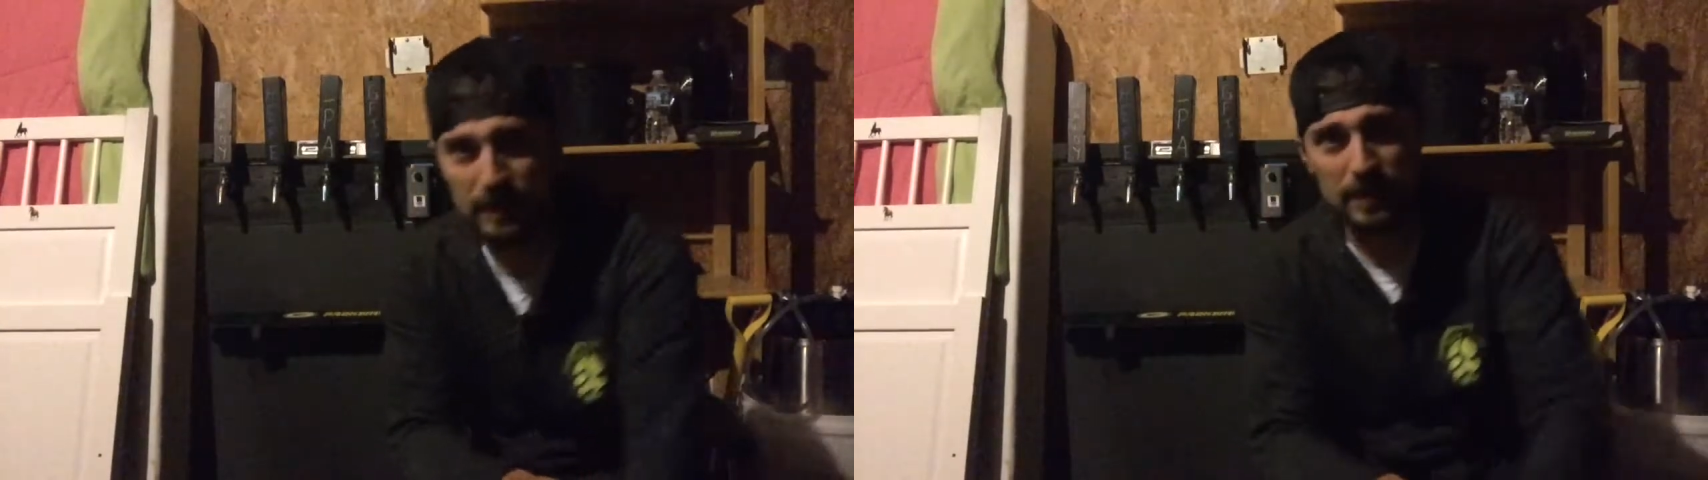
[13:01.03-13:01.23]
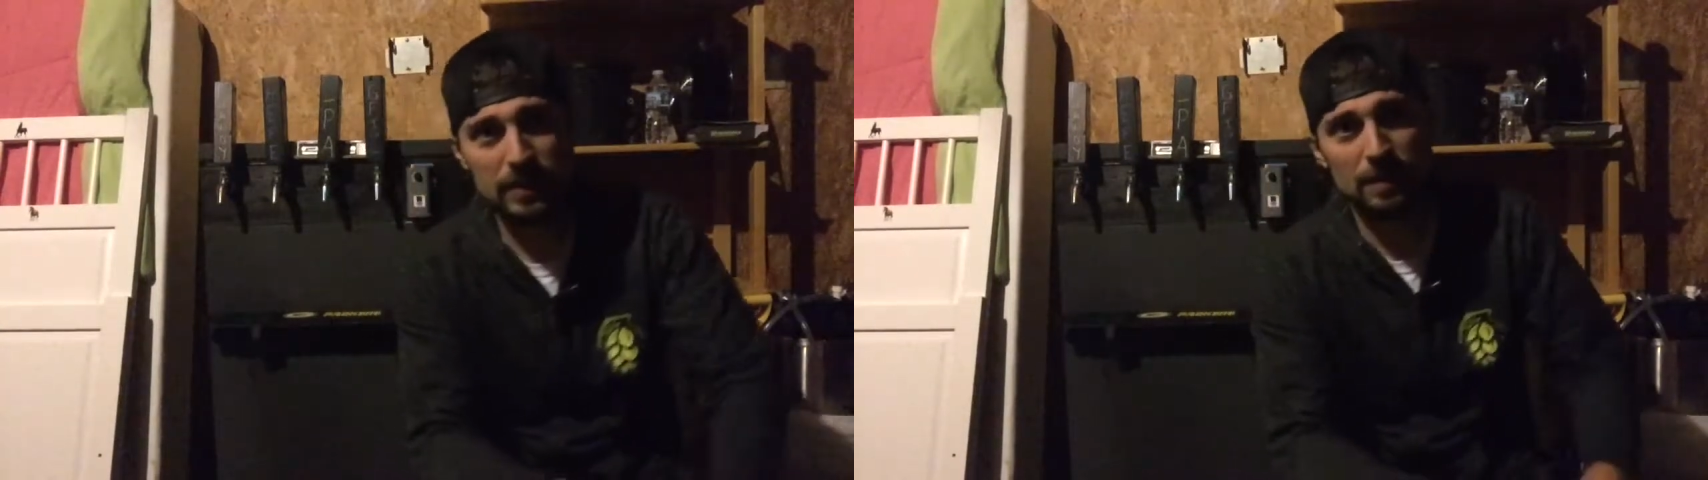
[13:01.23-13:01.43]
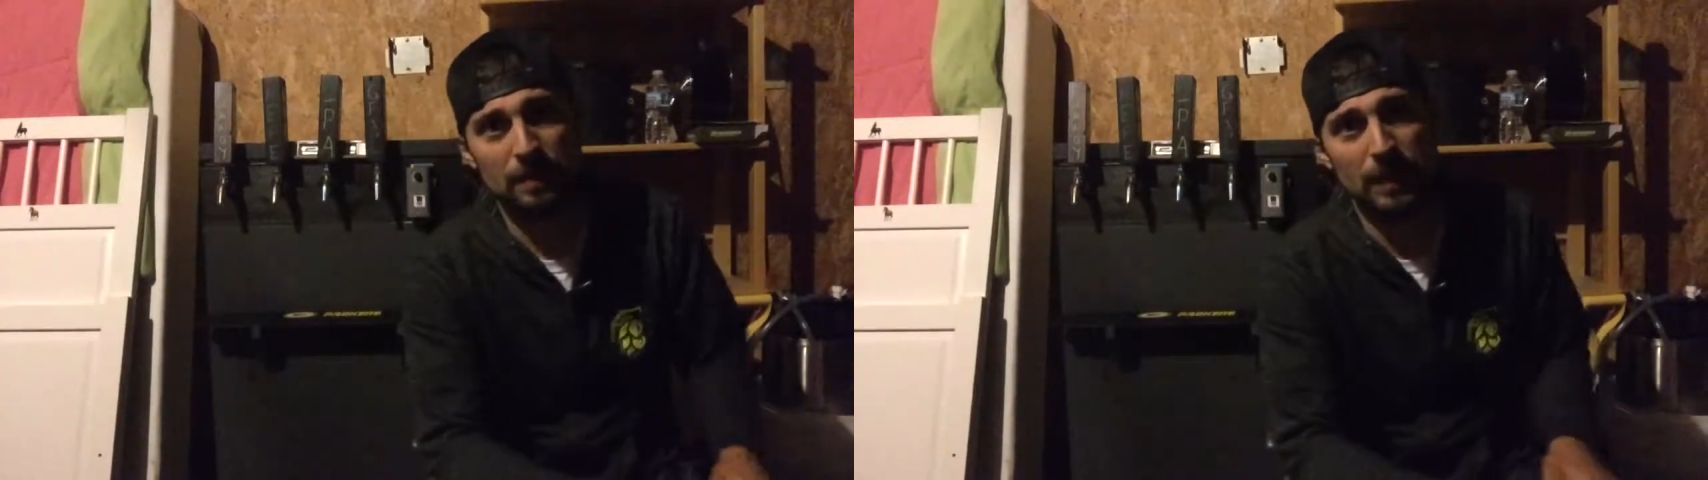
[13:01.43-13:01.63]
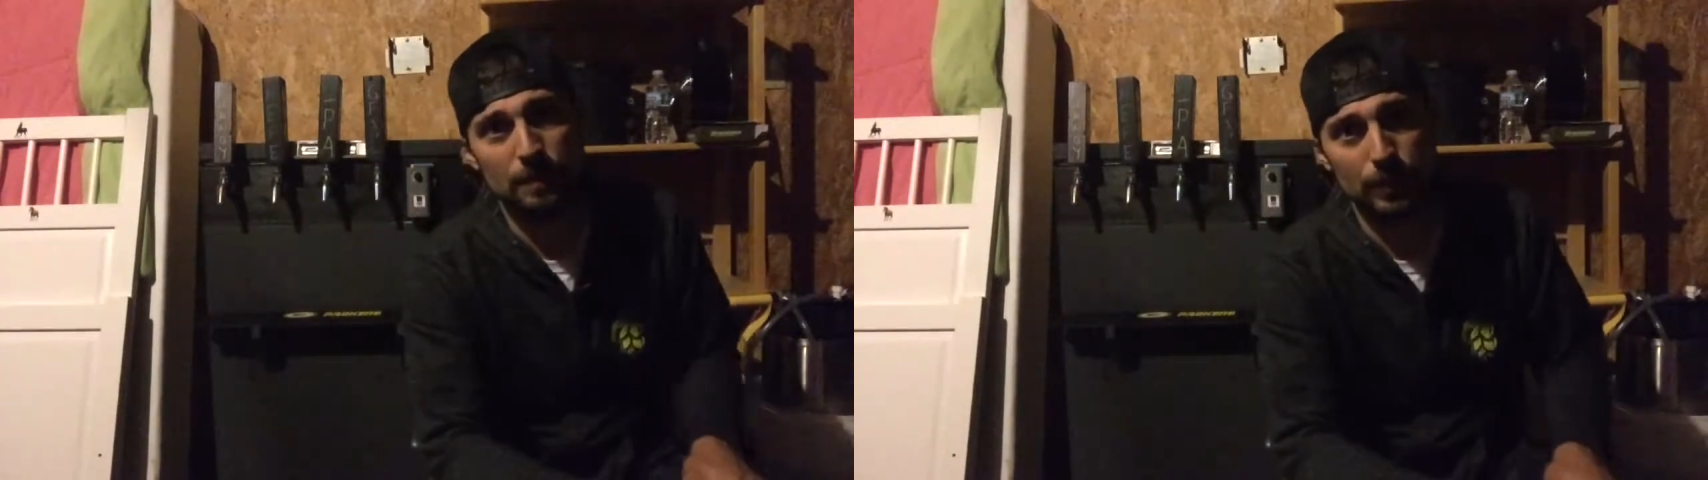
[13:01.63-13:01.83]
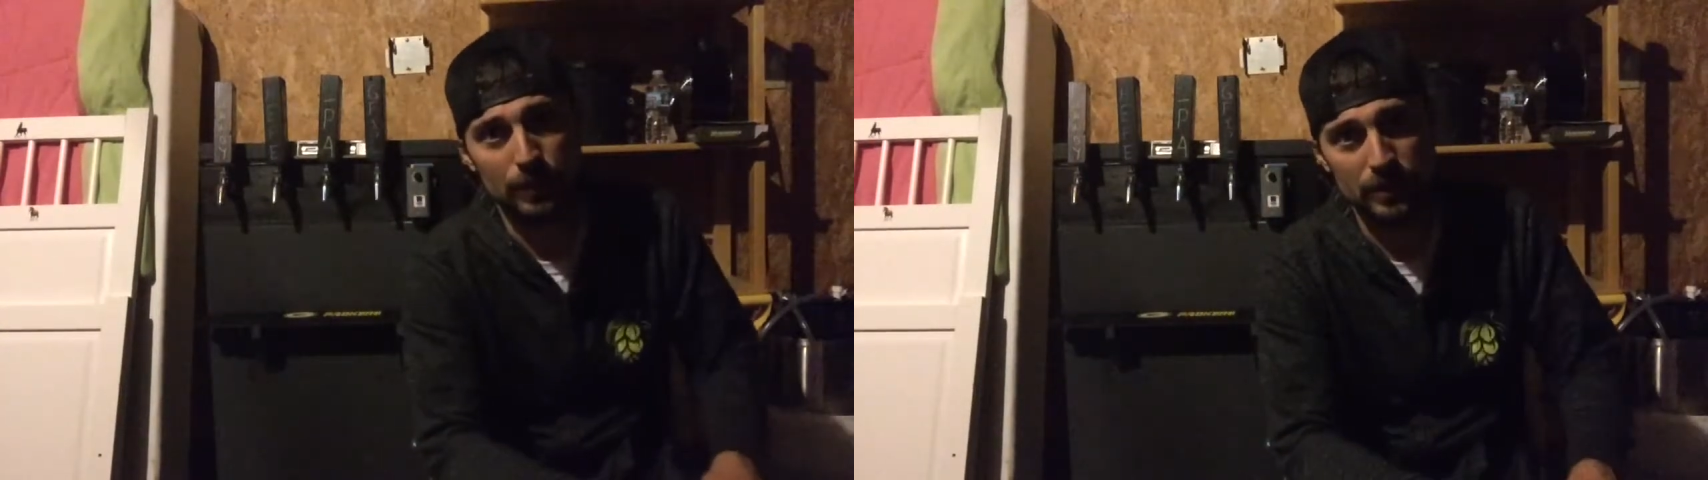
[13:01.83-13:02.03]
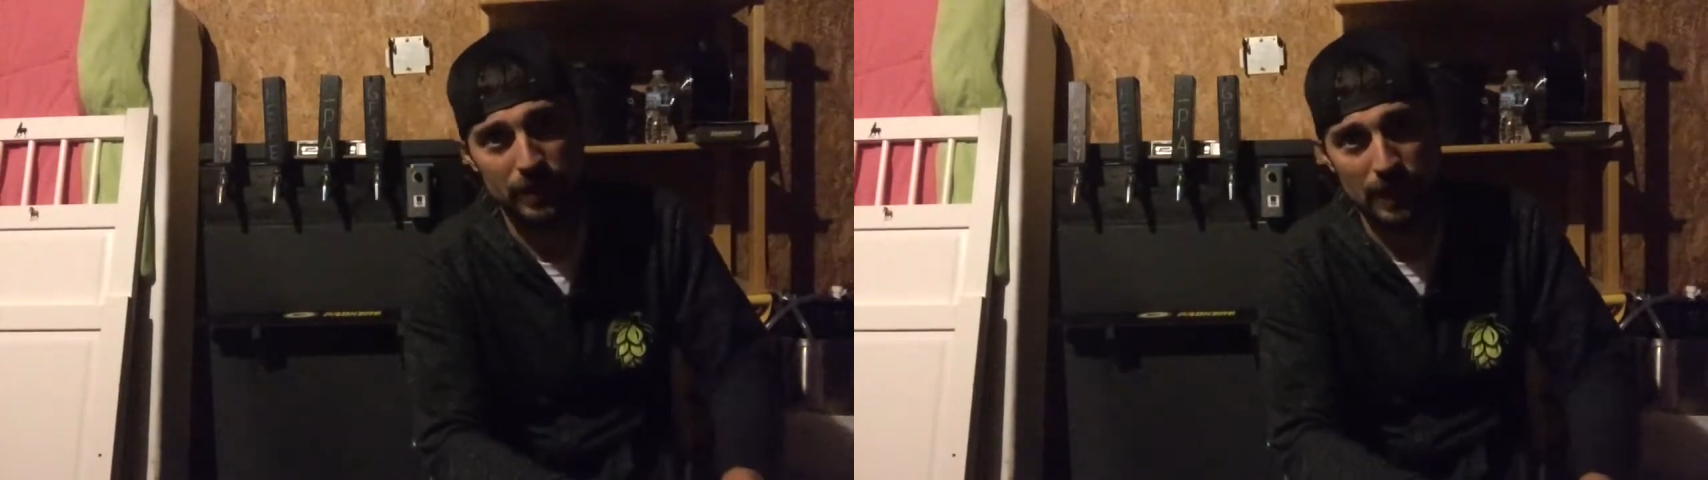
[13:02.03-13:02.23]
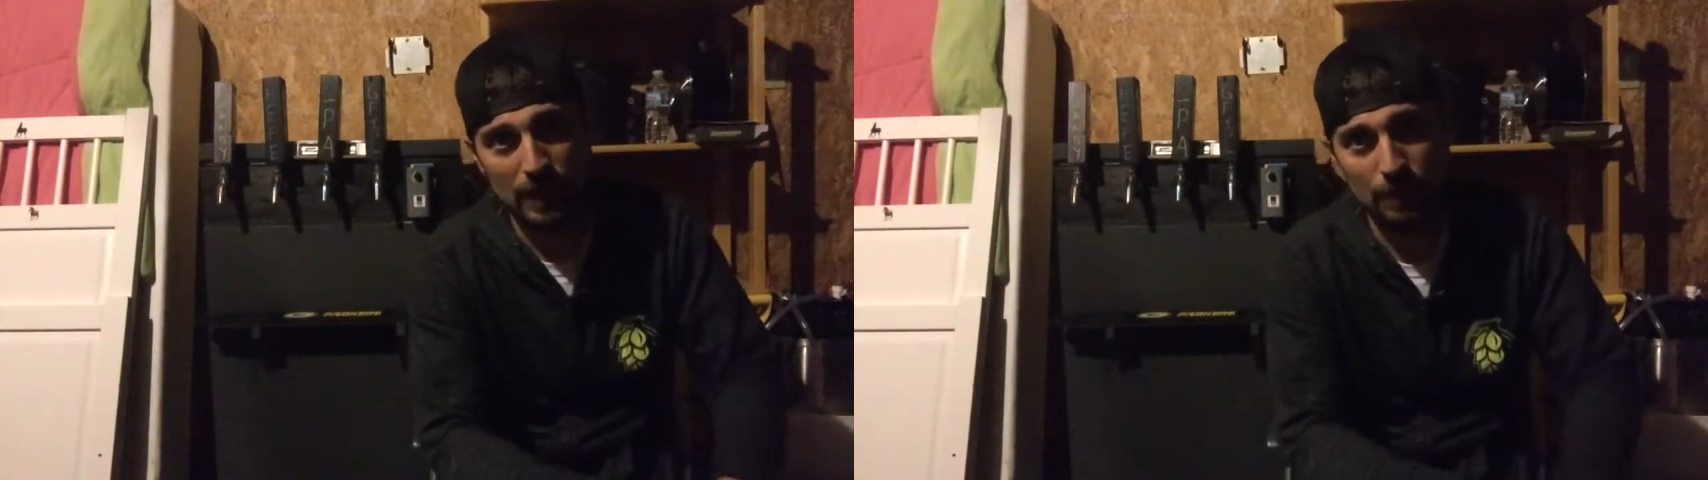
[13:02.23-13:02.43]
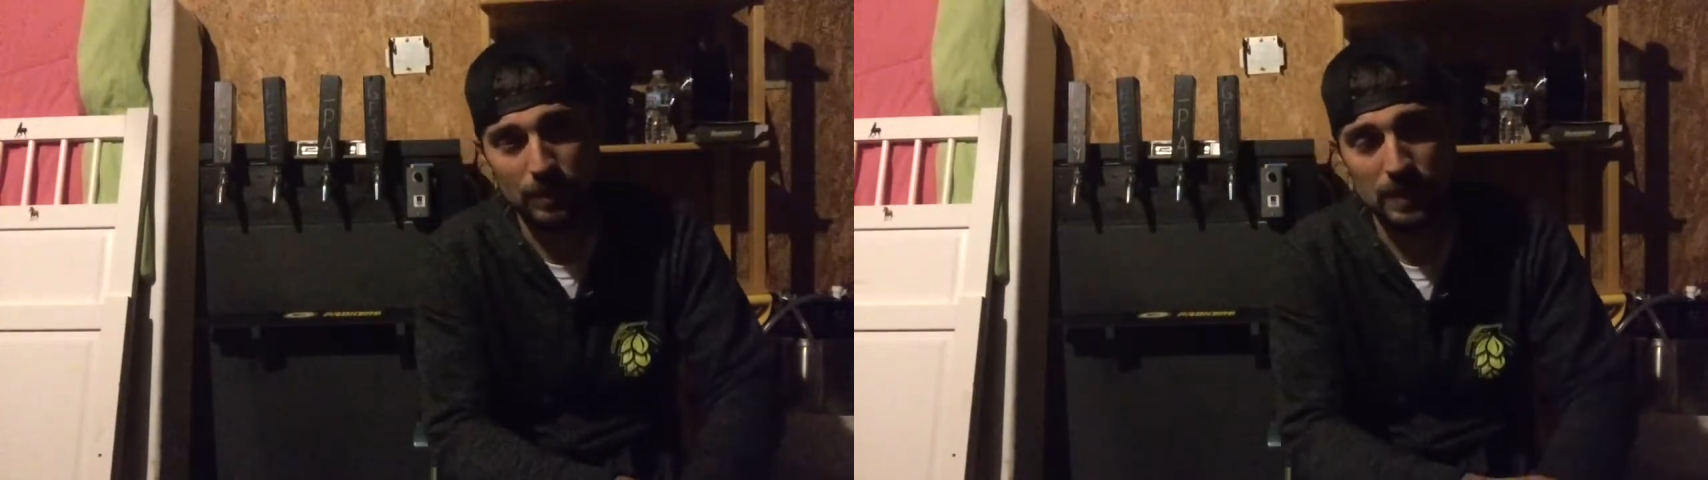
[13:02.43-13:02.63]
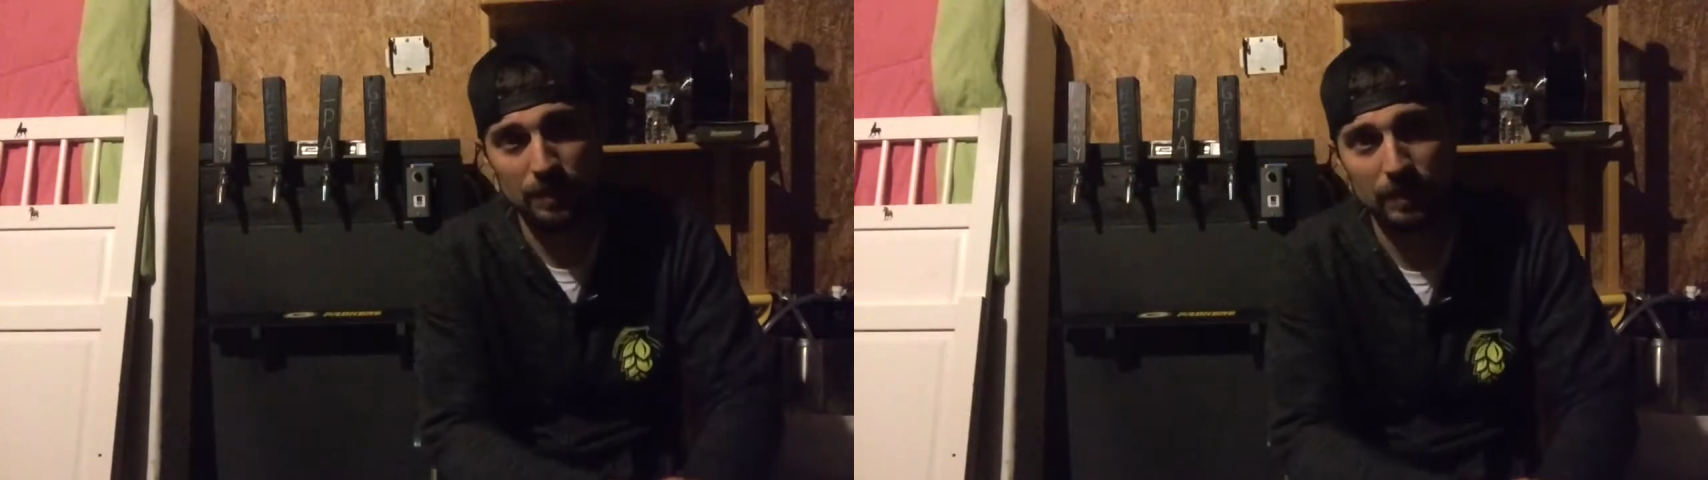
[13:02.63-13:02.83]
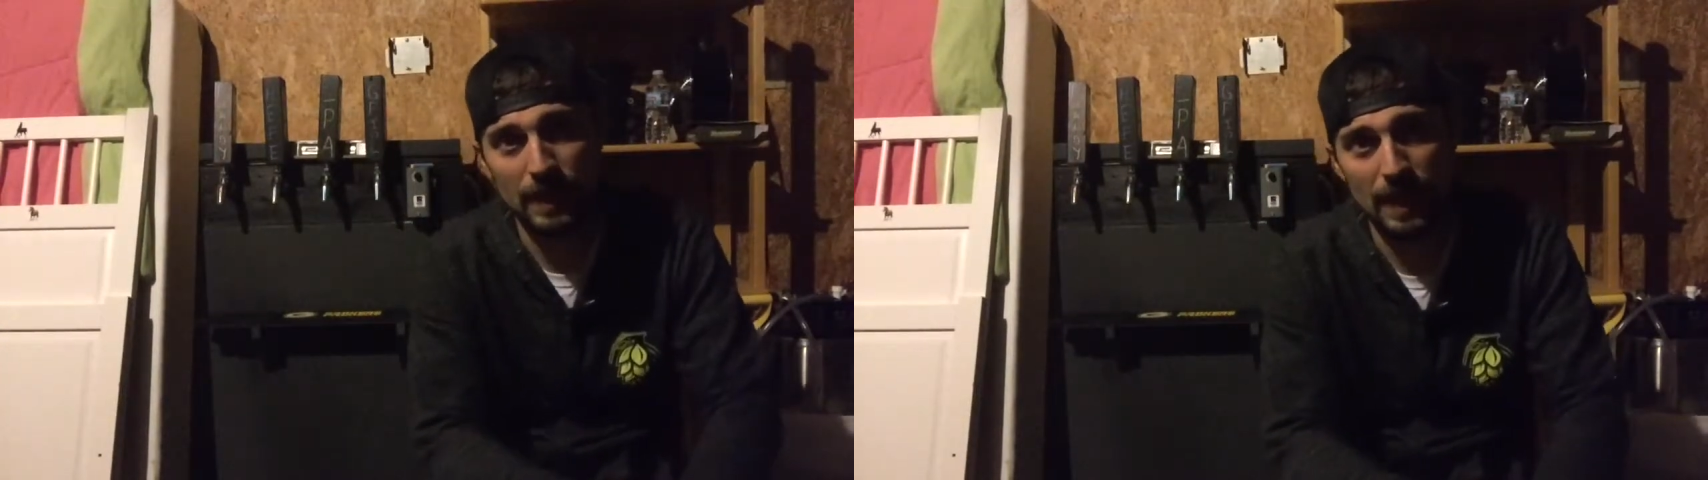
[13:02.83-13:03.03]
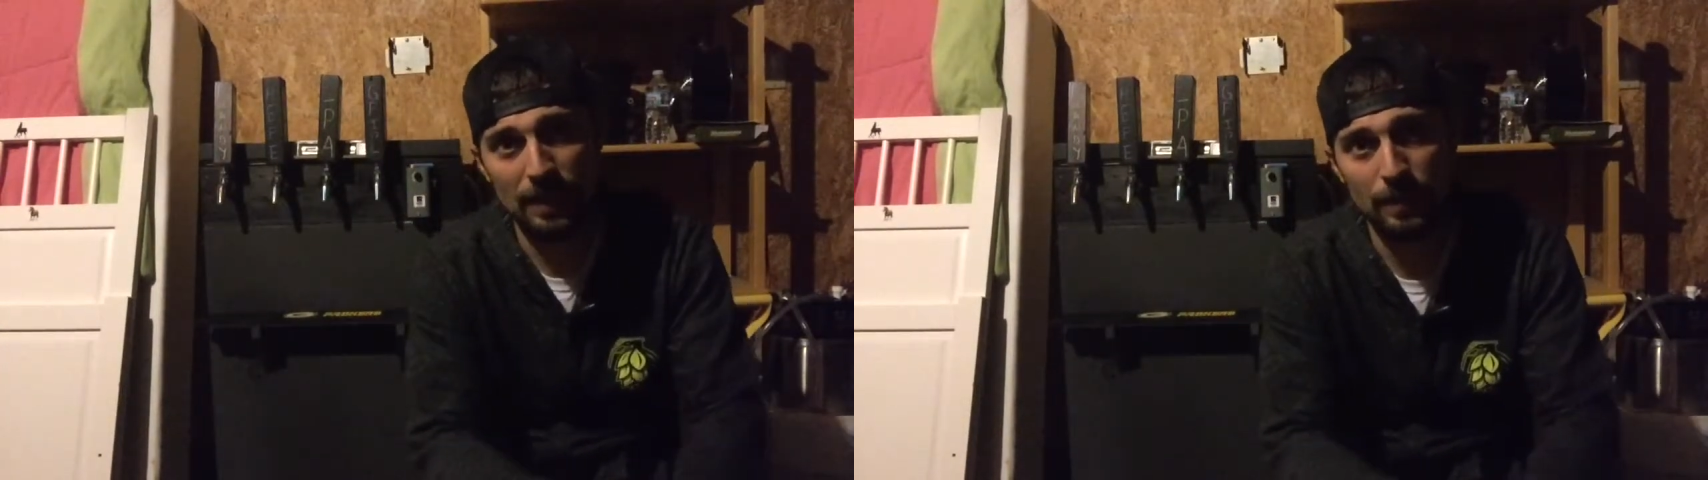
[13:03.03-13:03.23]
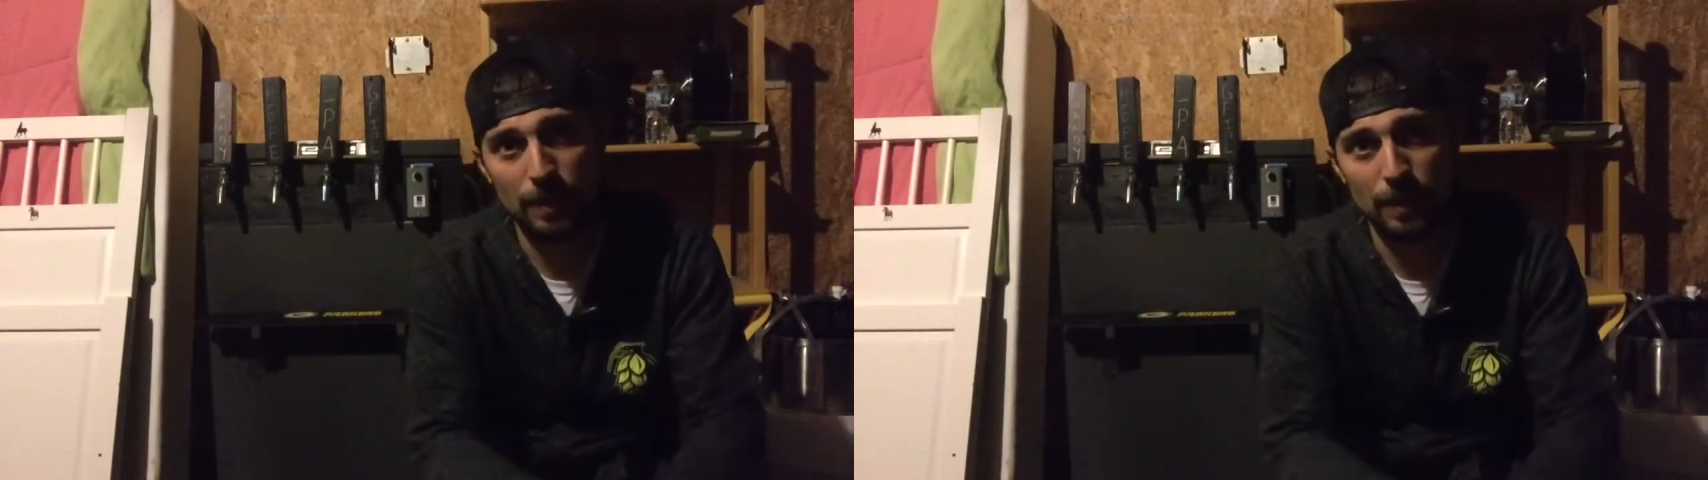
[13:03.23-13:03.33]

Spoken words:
next time if I brew this again, I would definitely add the